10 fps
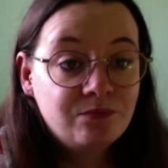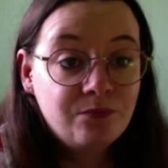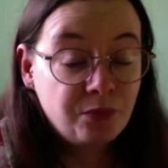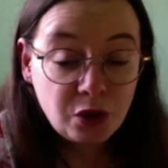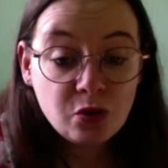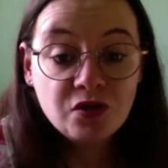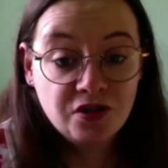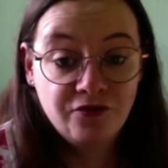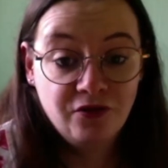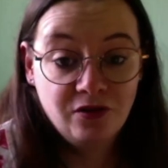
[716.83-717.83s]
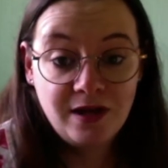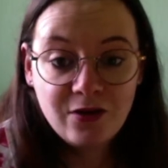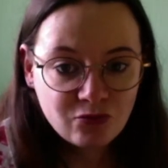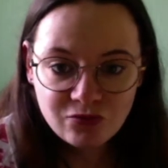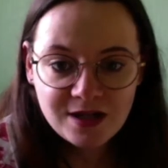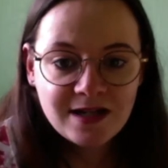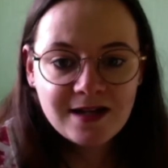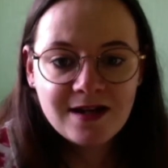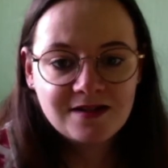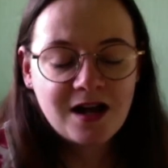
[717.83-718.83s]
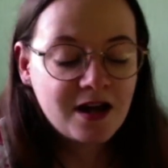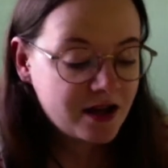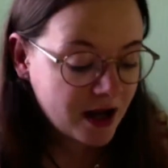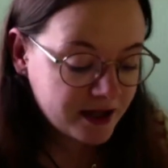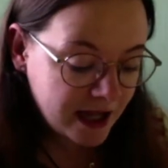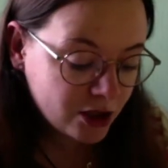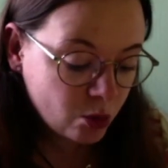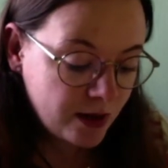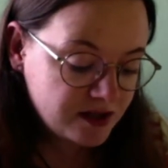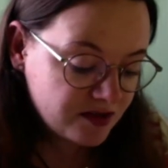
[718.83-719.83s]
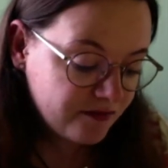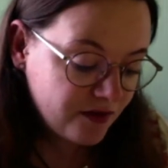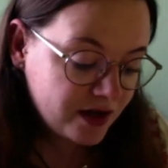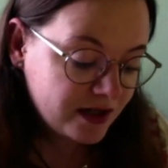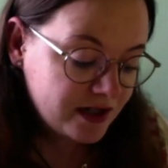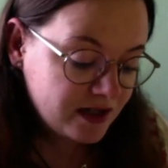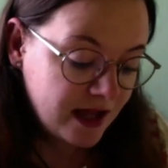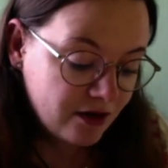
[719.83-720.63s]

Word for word: beautiful. It really is. I, I cannot wait to finally get